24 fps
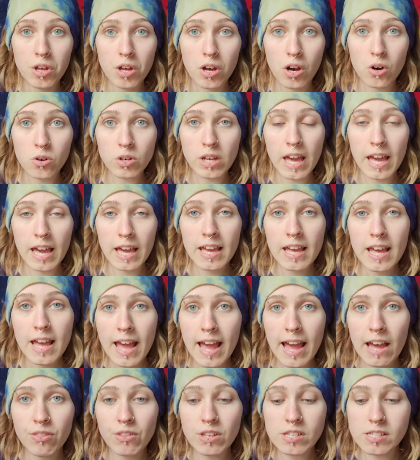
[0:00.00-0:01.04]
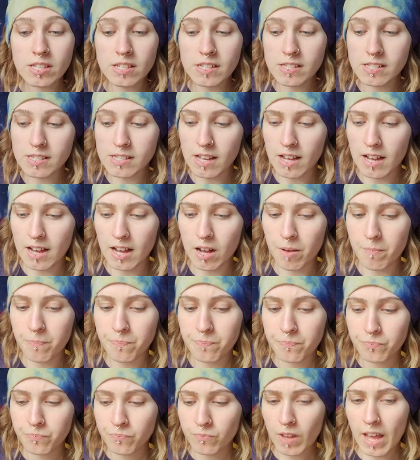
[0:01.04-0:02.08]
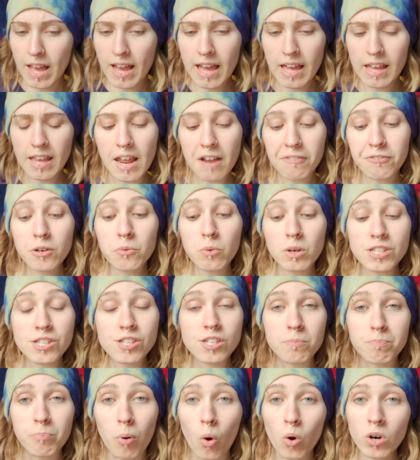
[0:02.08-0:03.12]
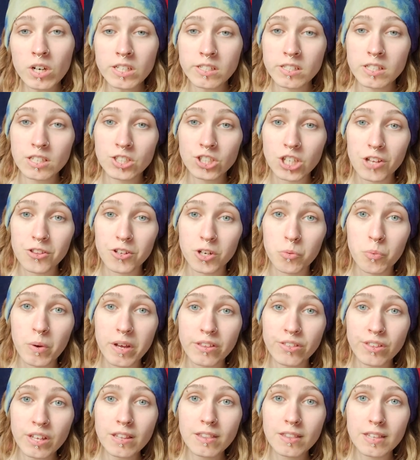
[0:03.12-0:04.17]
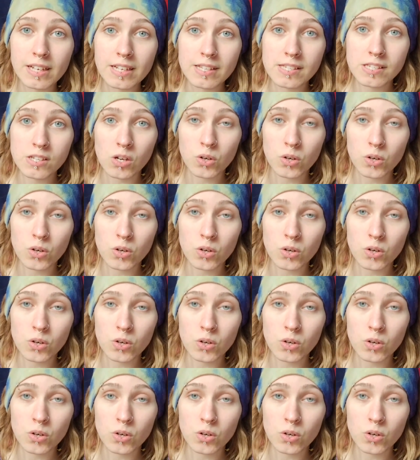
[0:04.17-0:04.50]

Okay, and this is and everyone supports each other within this.